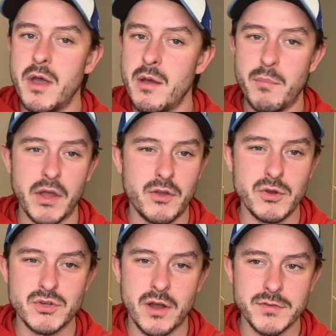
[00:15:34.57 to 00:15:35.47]
but
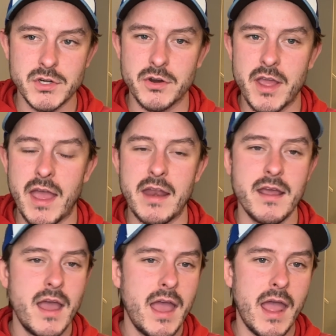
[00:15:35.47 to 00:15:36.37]
Kucherov sure can,
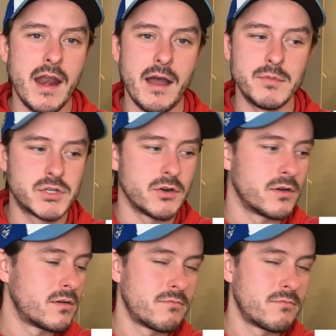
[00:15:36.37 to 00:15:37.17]
and I'm sure